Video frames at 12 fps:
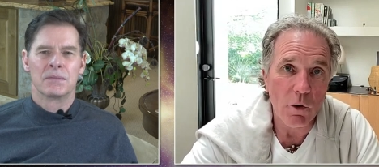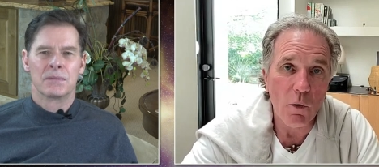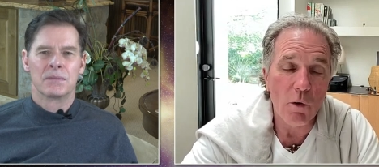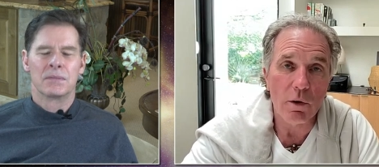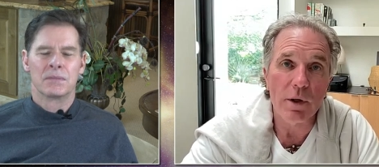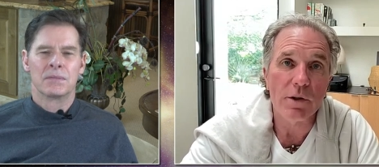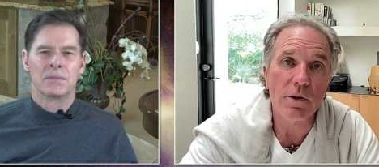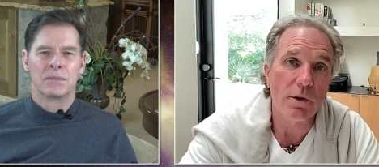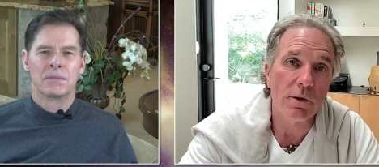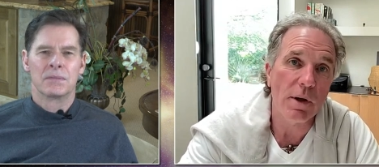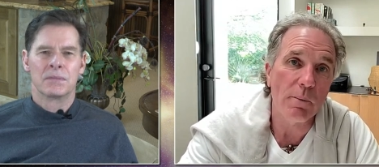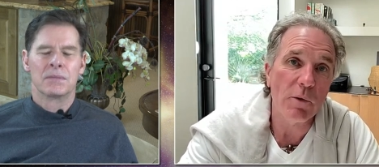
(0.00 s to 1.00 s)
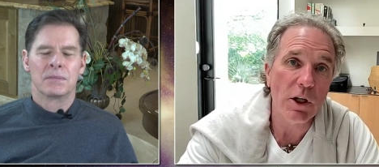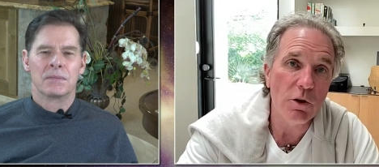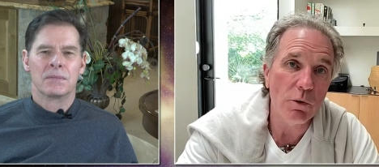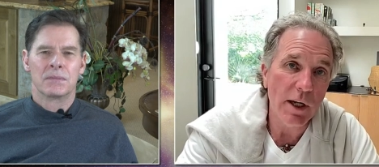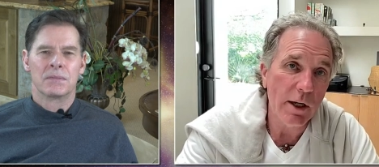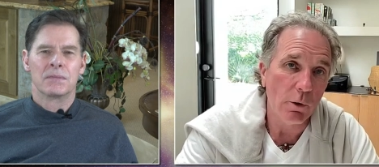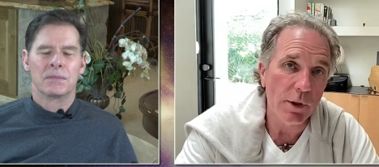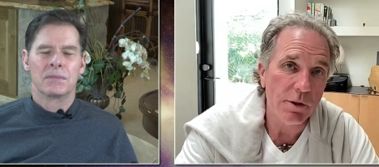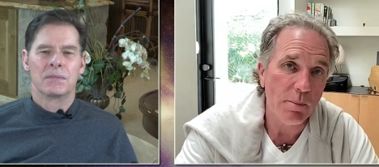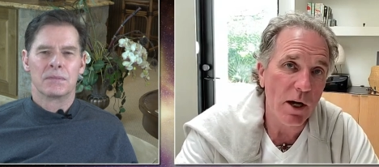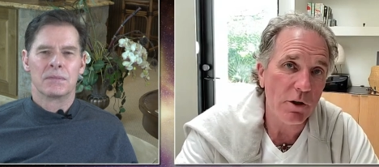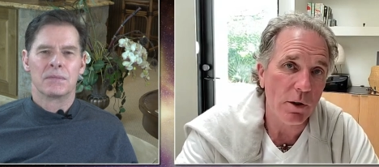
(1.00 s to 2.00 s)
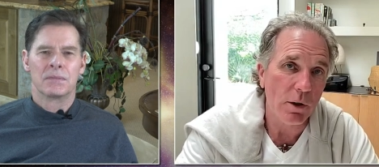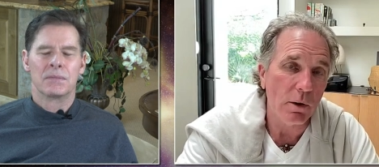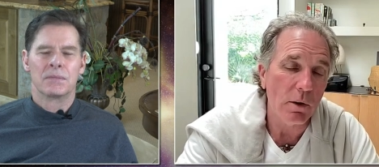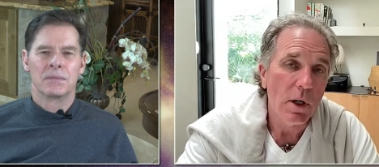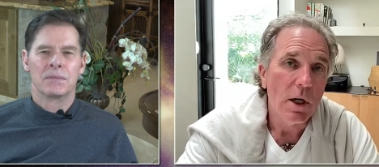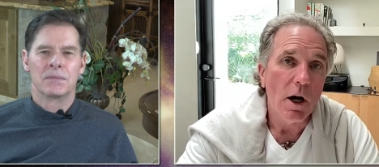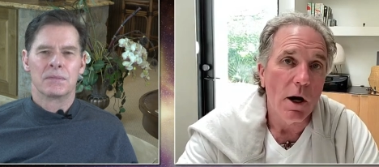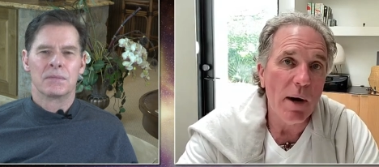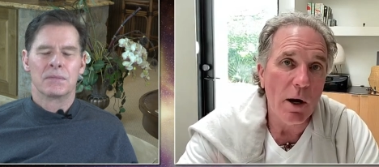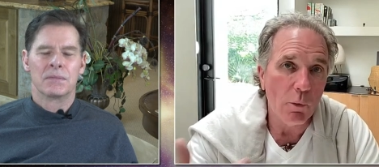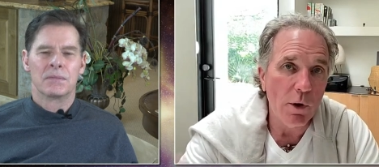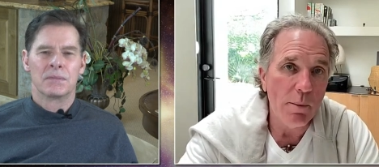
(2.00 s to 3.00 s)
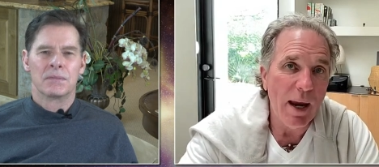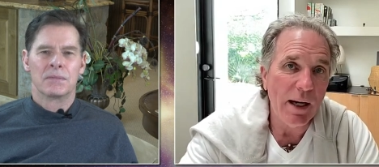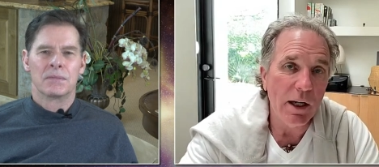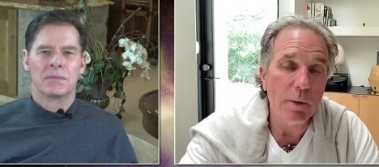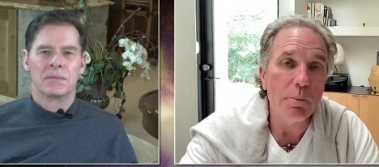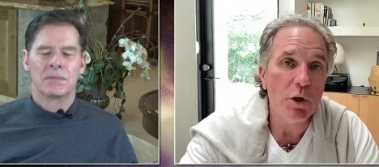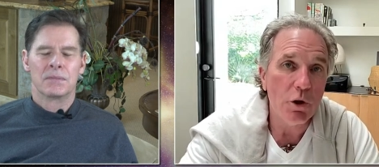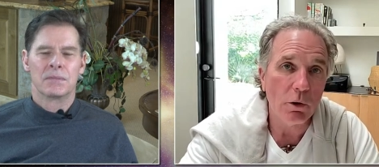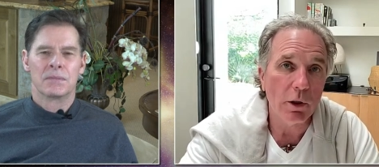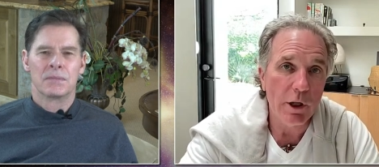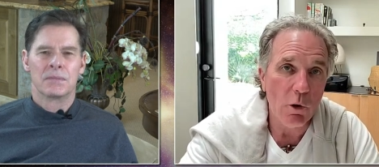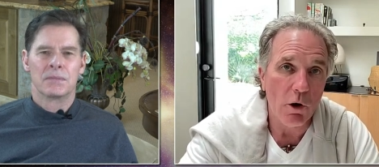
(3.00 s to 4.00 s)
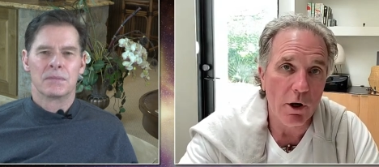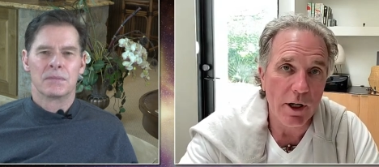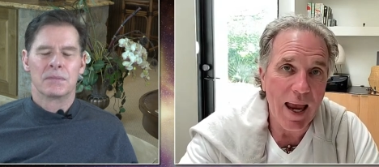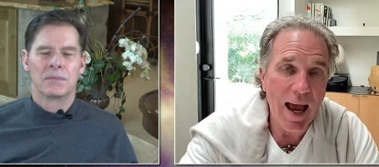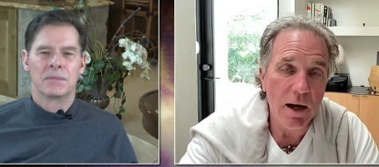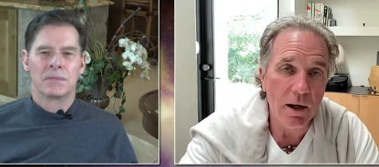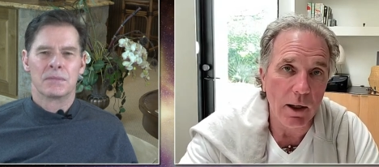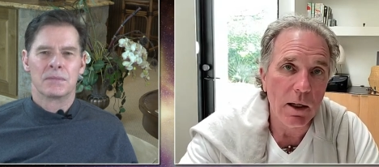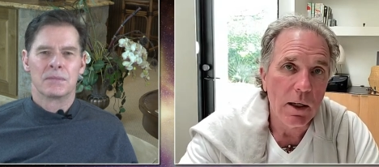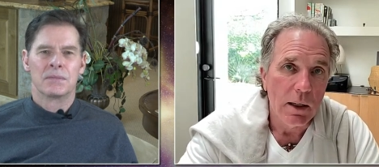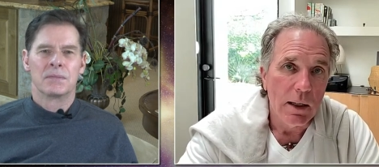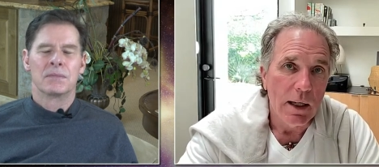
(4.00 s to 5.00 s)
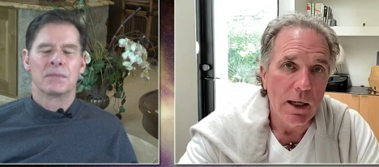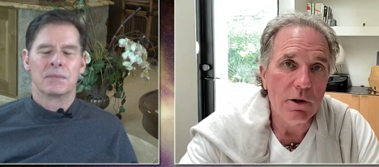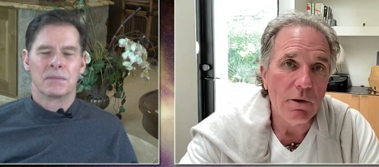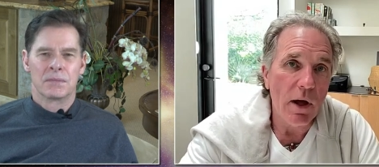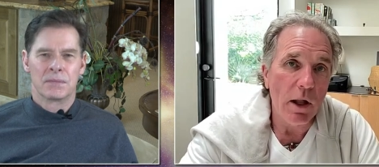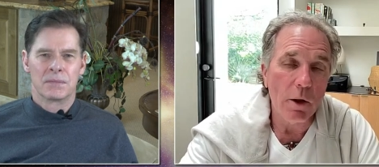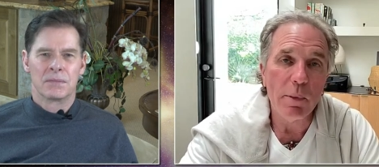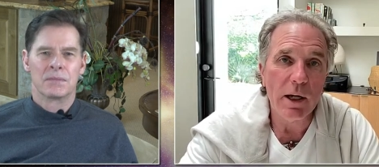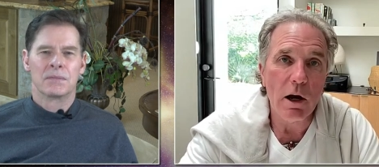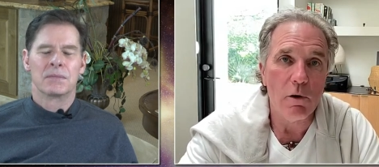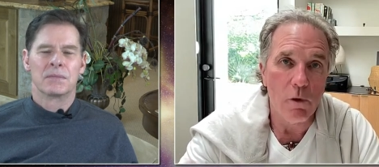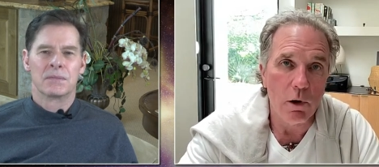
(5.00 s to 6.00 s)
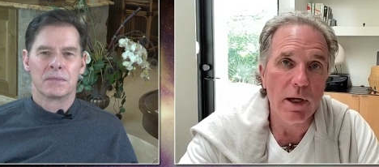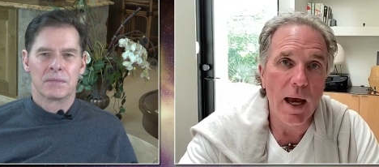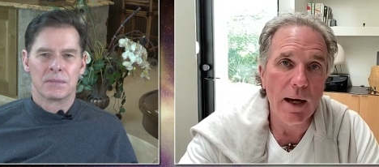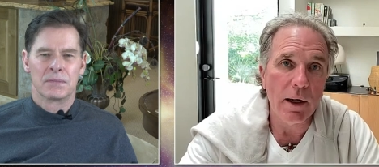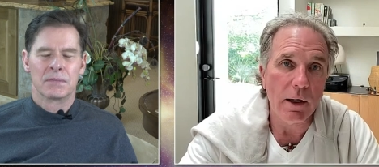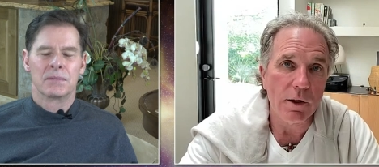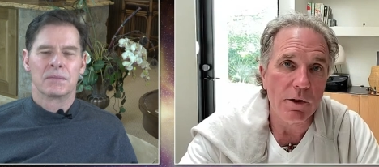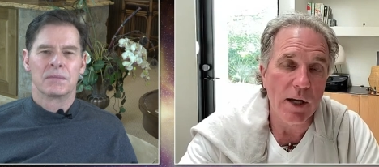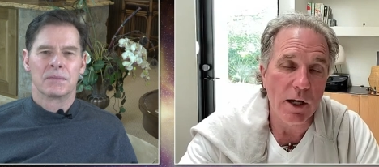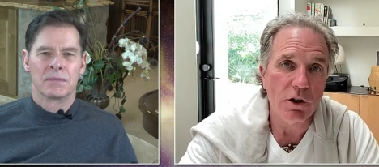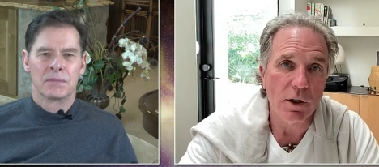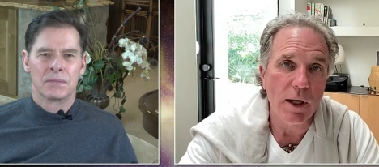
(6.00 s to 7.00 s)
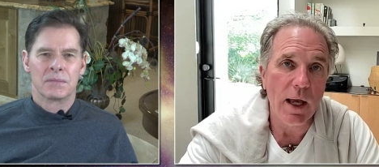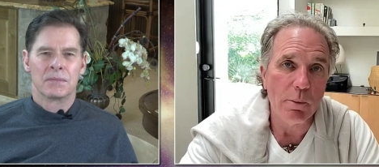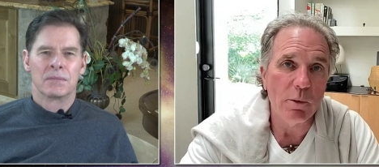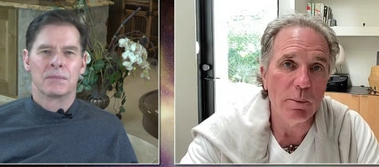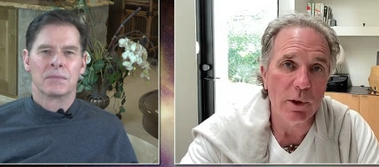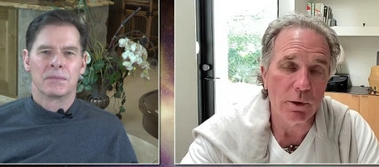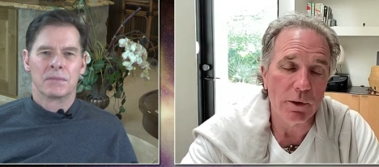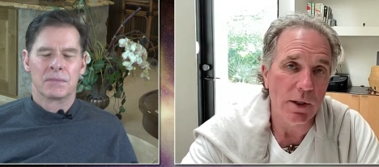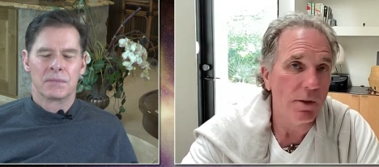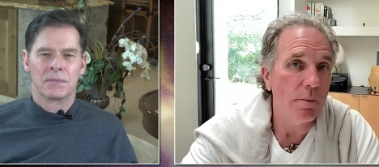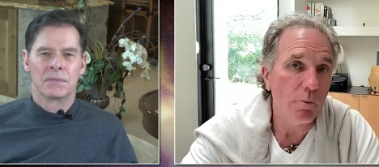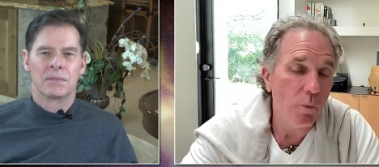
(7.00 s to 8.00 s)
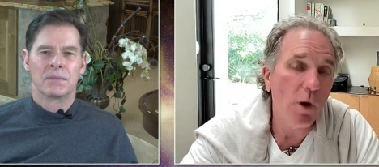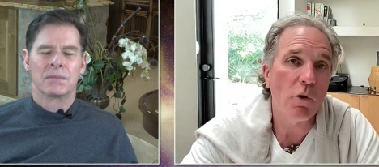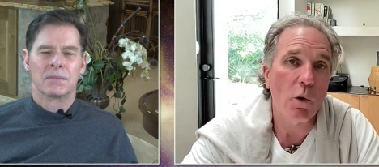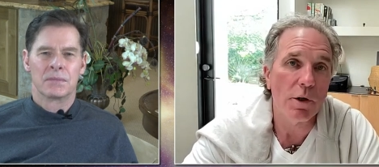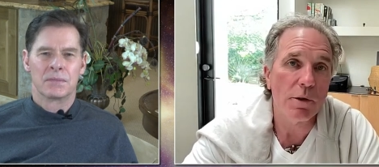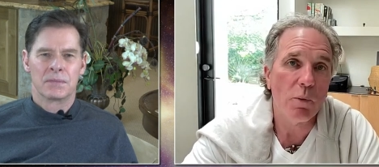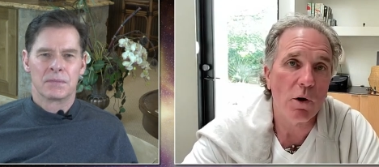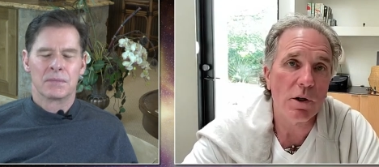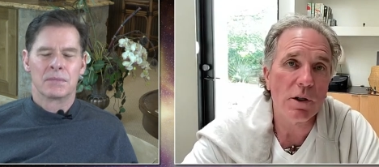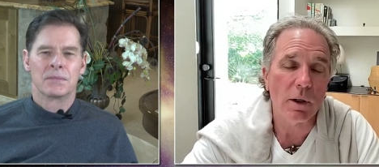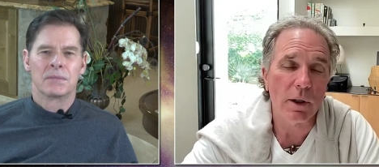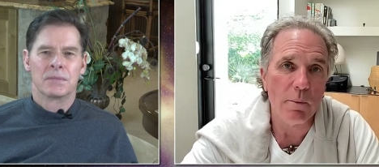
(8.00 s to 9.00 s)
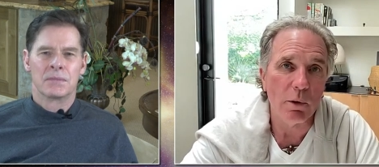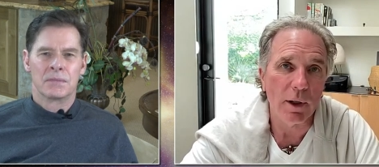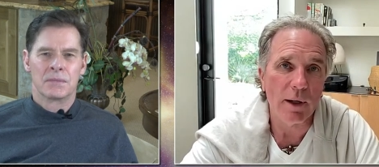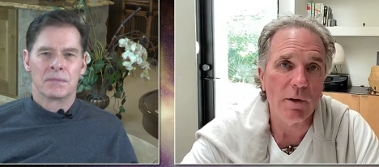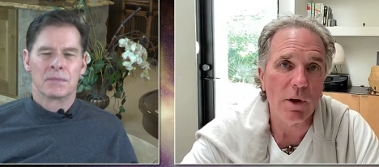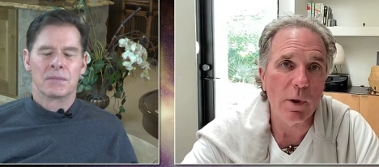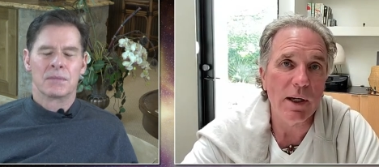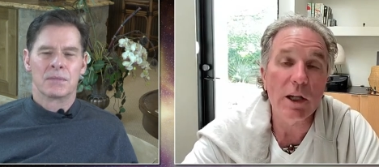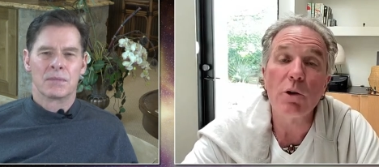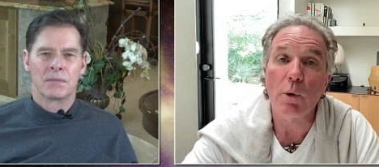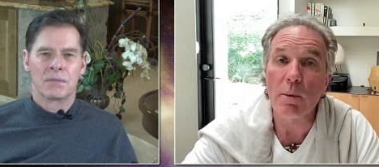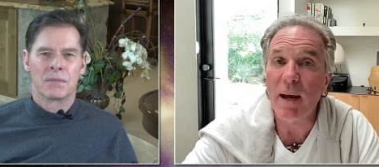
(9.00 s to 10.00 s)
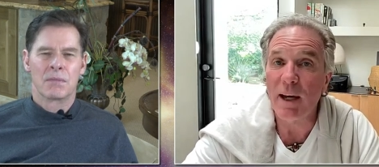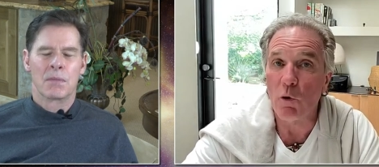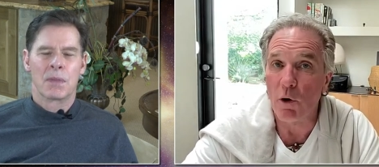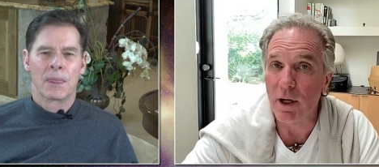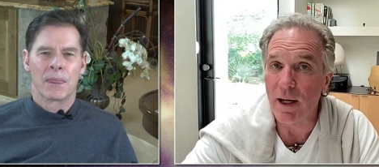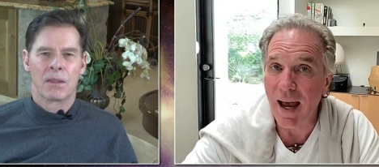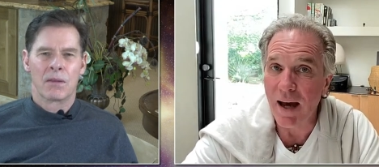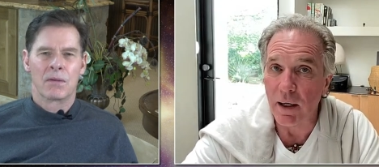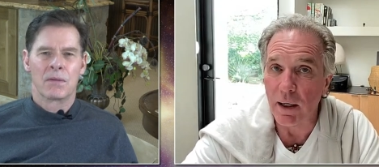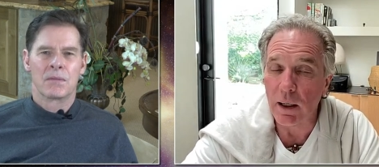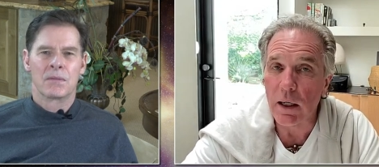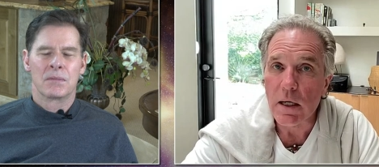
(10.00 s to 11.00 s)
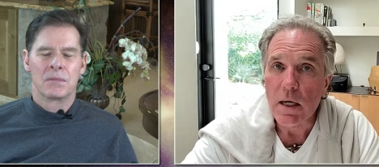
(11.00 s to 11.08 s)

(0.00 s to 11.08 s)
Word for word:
Speaker 1: Or is there something uniquely special about remaining purely organic and developing our organic ascension capabilities? And of course, personally, I believe that we need to remain organic